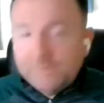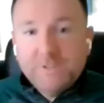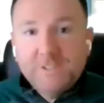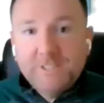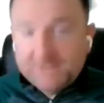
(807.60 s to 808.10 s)

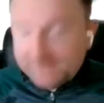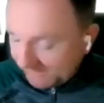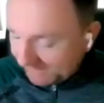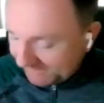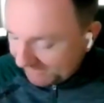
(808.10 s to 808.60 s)

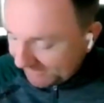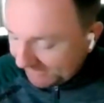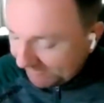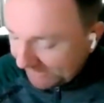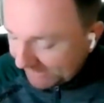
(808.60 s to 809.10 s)
fantastic.
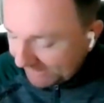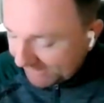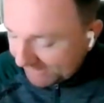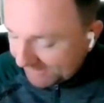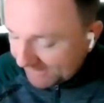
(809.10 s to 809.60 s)
It really
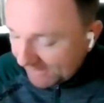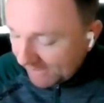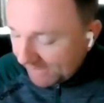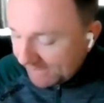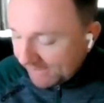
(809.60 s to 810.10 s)
is.
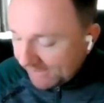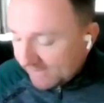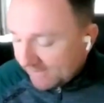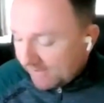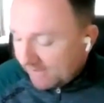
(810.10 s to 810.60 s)
And
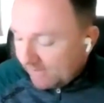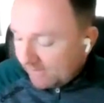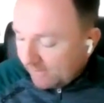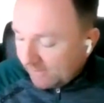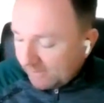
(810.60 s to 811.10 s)
then,
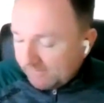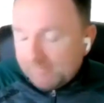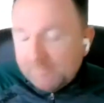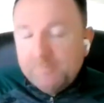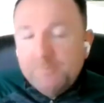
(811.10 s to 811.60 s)

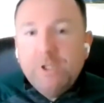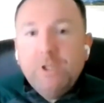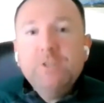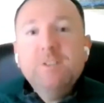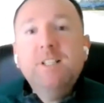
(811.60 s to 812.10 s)
you
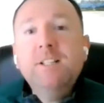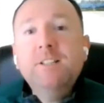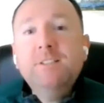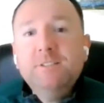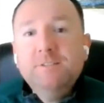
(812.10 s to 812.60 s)
got
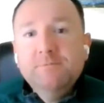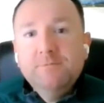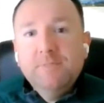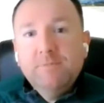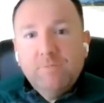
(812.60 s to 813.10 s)
started
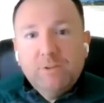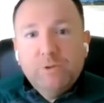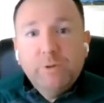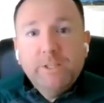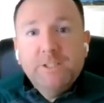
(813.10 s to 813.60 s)
at
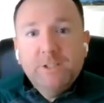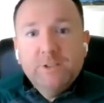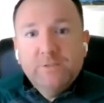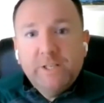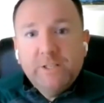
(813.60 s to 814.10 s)
20
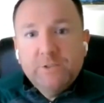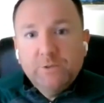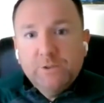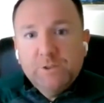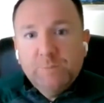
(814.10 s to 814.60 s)
years of age,
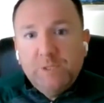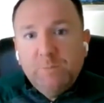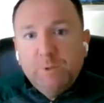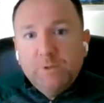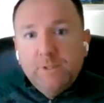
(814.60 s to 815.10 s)
so to
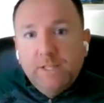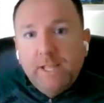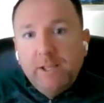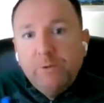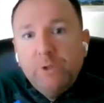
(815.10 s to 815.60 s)
speak, but
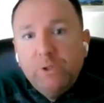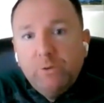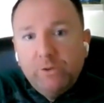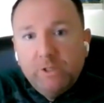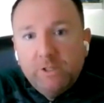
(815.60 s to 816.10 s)
how do
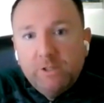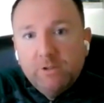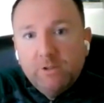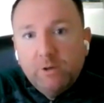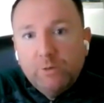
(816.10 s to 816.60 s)
you think
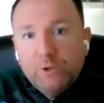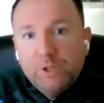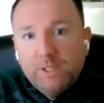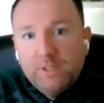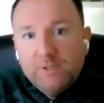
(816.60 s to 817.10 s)
your
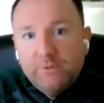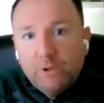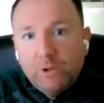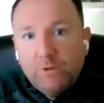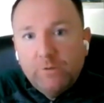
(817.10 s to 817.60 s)
coaching has
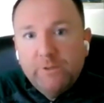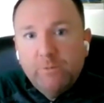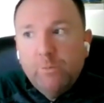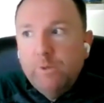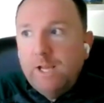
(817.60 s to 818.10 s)
evolved,
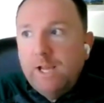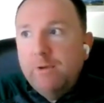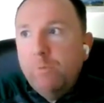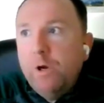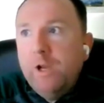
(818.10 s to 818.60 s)
and
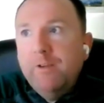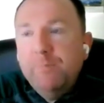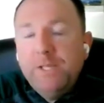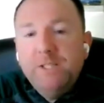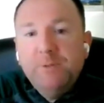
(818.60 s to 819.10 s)
what
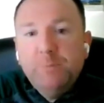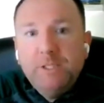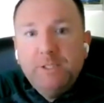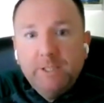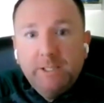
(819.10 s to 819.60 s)
have been the
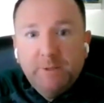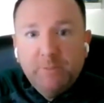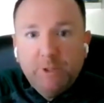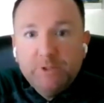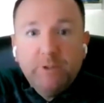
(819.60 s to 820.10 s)
big learning
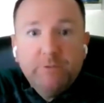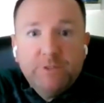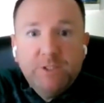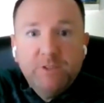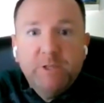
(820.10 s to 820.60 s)
points?
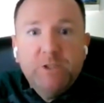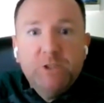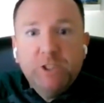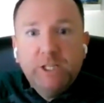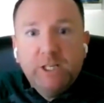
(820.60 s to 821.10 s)
Obviously, you
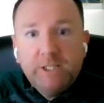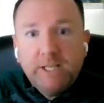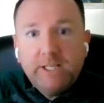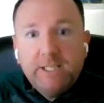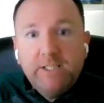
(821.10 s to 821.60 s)
mentioned there
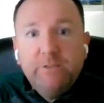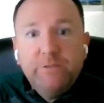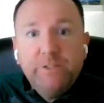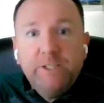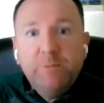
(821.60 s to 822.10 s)
that key
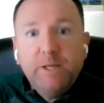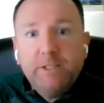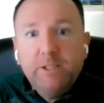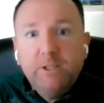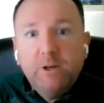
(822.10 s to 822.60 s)

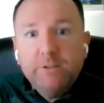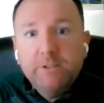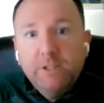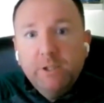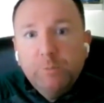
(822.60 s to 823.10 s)
feedback you got,
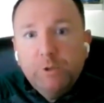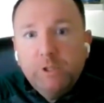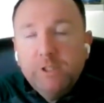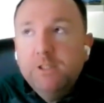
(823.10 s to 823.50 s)
but